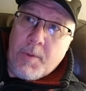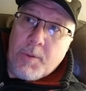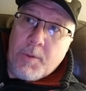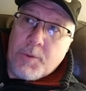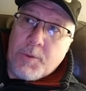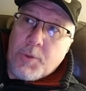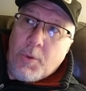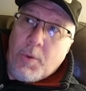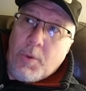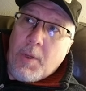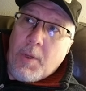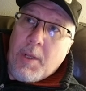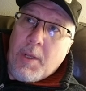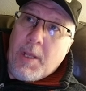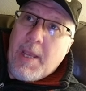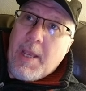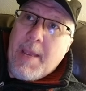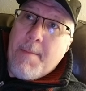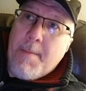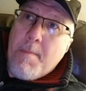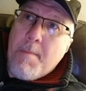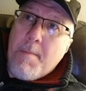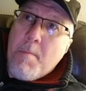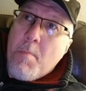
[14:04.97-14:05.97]
So
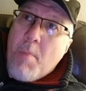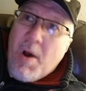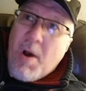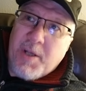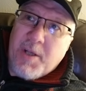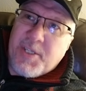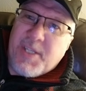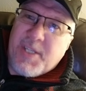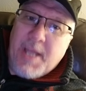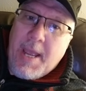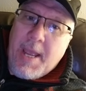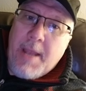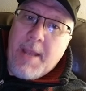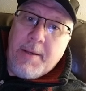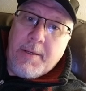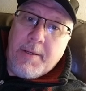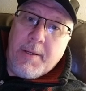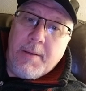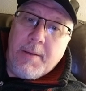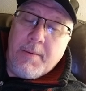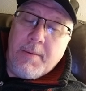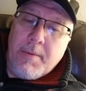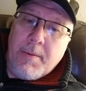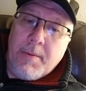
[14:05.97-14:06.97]
it must
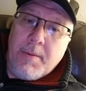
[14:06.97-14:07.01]
end.